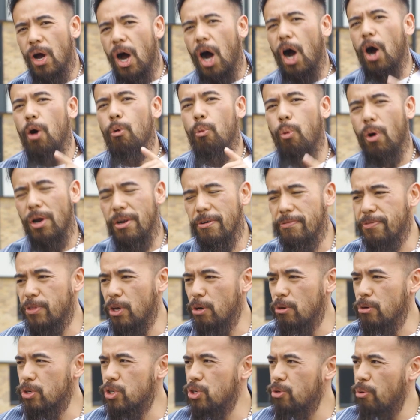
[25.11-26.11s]
are one of
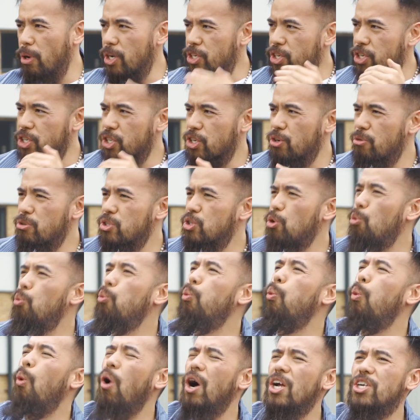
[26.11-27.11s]
those who are just going to
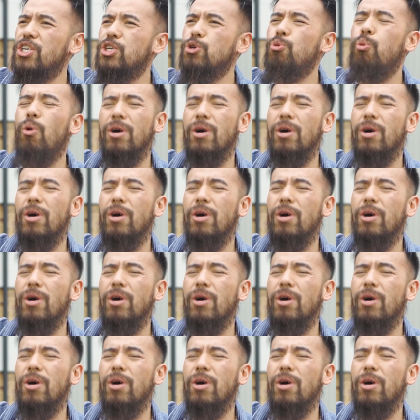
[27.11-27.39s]
watch